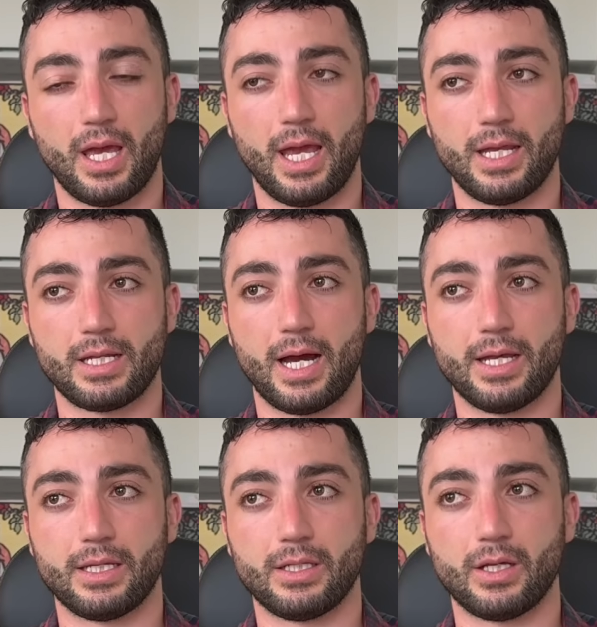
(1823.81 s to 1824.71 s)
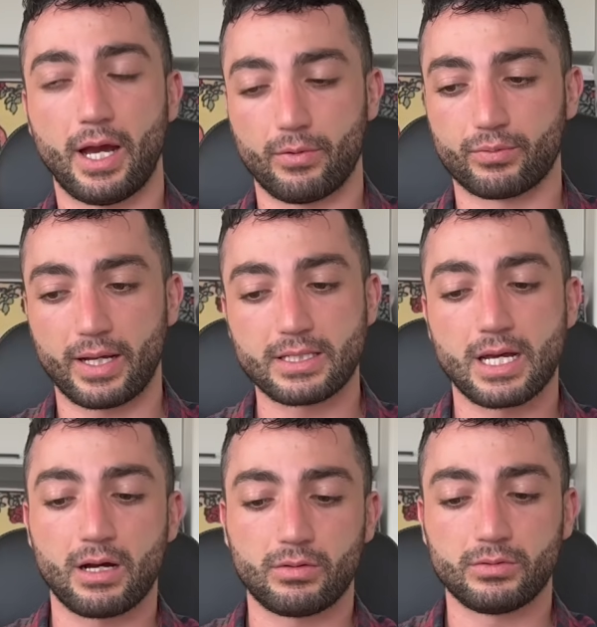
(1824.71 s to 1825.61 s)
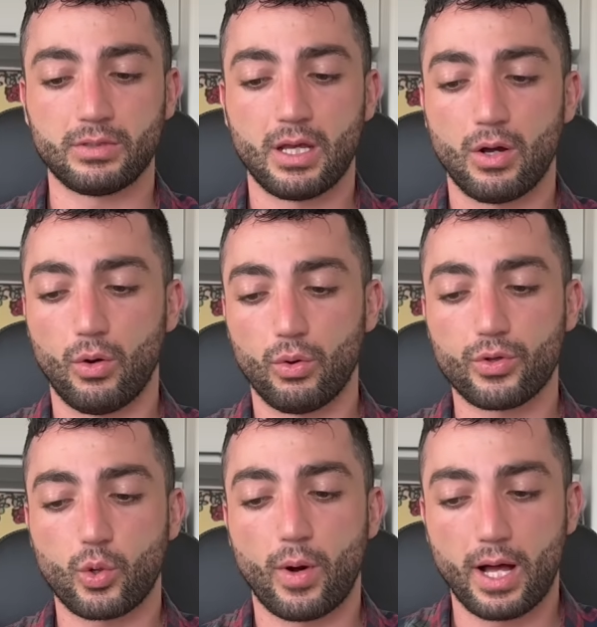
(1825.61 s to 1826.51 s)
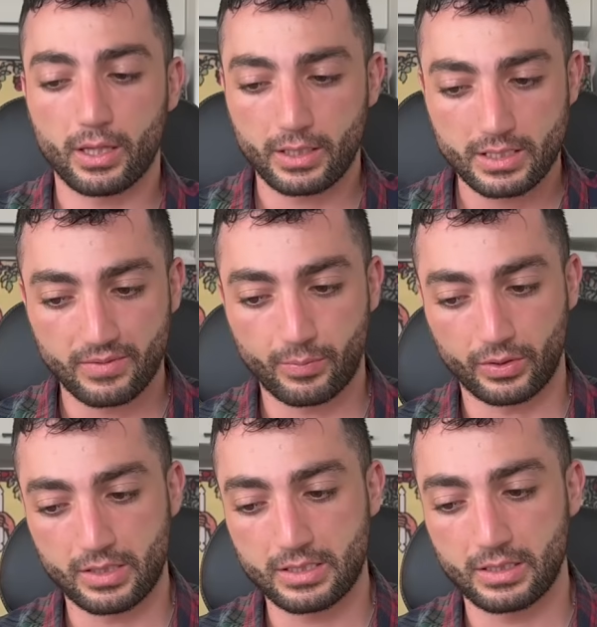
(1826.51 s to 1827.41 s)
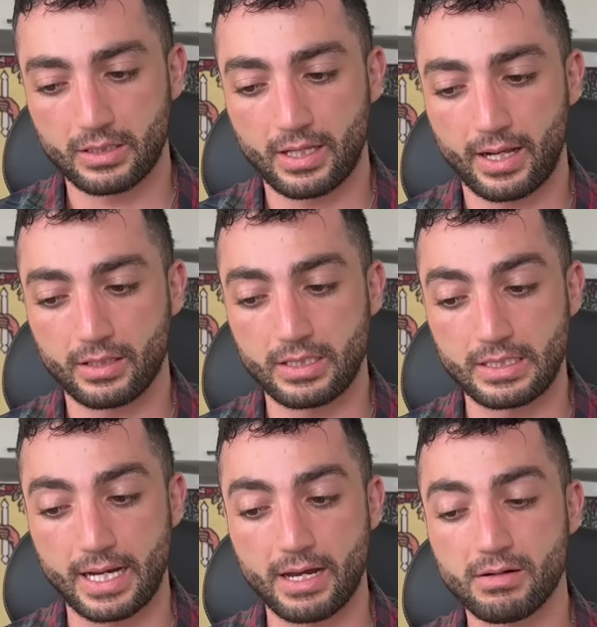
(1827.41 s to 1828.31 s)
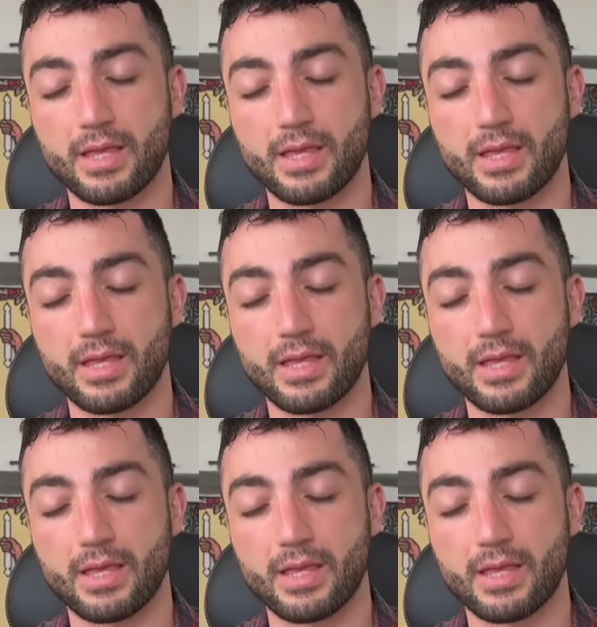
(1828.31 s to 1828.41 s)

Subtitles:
And I write down all the qualities of a person that I desire,